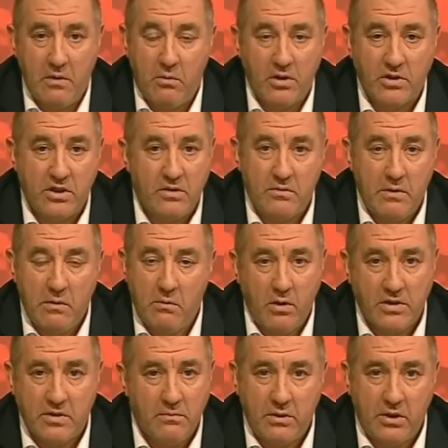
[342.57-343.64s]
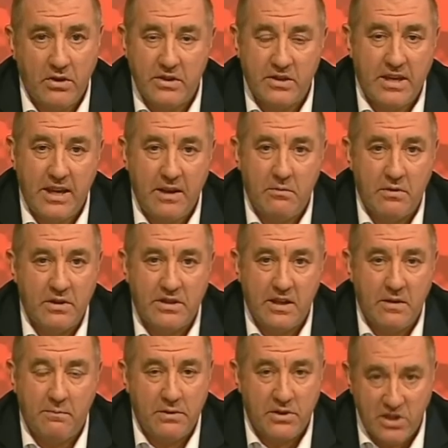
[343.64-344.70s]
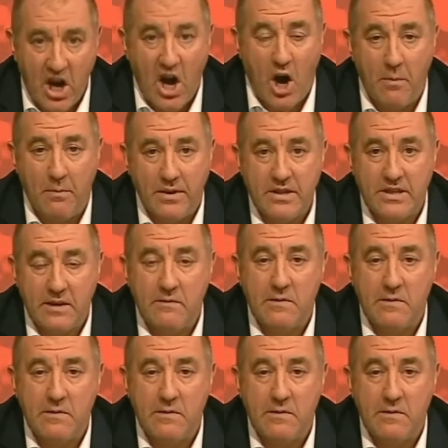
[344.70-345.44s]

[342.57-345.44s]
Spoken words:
It wasn't because he was in pyjamas.